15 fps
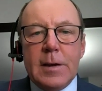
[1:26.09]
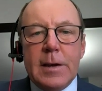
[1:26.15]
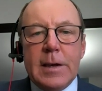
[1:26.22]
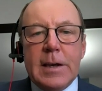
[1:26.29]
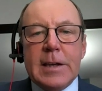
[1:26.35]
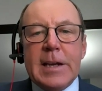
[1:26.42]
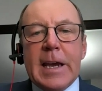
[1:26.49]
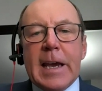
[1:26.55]

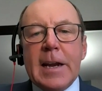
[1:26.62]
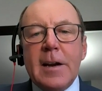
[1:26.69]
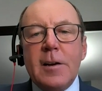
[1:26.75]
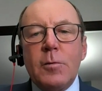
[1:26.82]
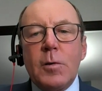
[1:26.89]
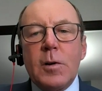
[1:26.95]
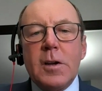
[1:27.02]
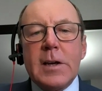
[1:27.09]
In
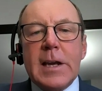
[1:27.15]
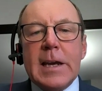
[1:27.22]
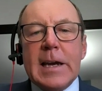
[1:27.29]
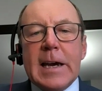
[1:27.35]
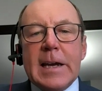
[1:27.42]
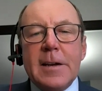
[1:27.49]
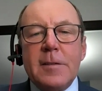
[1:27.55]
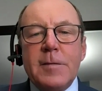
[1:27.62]
Canada, we're looking
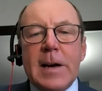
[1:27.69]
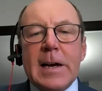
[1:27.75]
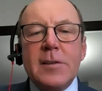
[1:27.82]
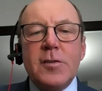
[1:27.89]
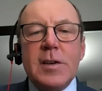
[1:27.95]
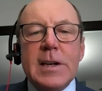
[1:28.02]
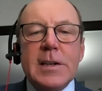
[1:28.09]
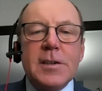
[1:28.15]
at a
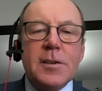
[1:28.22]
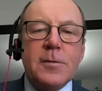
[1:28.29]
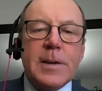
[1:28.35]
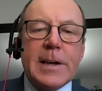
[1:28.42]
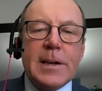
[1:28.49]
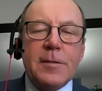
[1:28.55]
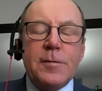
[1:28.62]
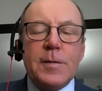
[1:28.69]
vaccination
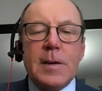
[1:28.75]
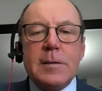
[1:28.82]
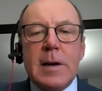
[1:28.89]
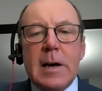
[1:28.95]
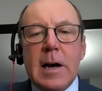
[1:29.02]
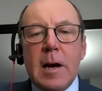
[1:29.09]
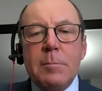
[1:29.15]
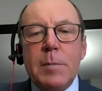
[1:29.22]
rate of
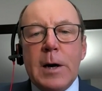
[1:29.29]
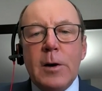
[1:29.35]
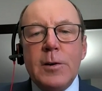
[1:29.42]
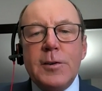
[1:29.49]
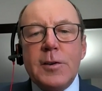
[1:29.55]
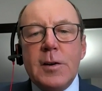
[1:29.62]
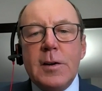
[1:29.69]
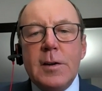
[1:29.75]

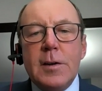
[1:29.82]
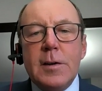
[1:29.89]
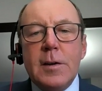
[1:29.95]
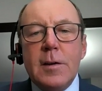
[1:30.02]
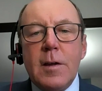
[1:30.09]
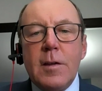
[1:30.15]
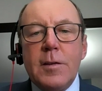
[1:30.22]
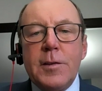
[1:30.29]
about
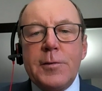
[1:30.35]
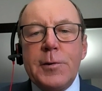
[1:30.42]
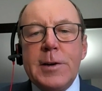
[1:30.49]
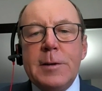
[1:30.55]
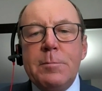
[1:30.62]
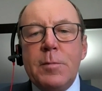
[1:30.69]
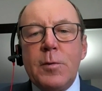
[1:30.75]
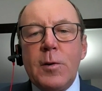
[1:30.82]

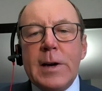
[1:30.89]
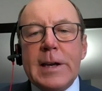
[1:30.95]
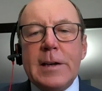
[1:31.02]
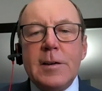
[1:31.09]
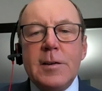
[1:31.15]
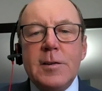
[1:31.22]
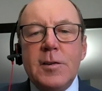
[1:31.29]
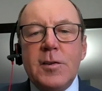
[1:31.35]

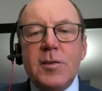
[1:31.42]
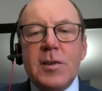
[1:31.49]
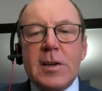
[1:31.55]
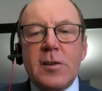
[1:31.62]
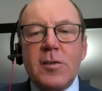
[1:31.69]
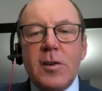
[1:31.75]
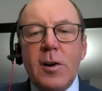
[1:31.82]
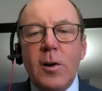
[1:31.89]

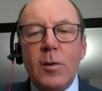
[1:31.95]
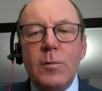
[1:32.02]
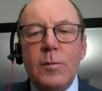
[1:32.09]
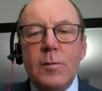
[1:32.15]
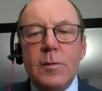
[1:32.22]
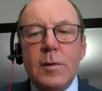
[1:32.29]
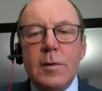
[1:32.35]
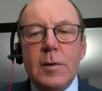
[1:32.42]
3.60,
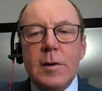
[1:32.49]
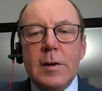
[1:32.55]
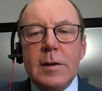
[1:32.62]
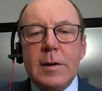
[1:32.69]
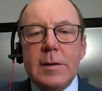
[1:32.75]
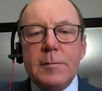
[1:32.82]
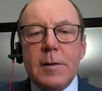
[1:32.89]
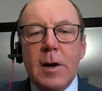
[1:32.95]

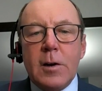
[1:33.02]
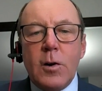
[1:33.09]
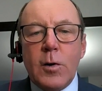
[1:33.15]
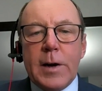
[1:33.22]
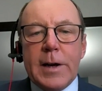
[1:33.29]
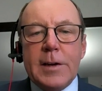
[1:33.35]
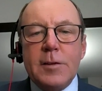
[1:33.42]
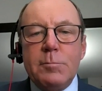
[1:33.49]

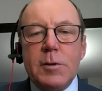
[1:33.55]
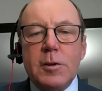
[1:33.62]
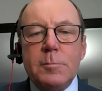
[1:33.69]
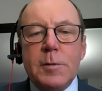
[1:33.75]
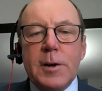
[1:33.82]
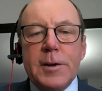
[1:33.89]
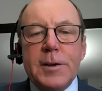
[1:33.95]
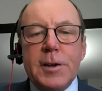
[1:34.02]
according to
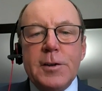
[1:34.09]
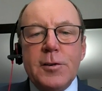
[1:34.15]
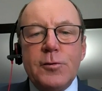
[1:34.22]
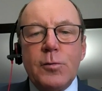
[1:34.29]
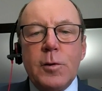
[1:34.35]
Bloomberg News.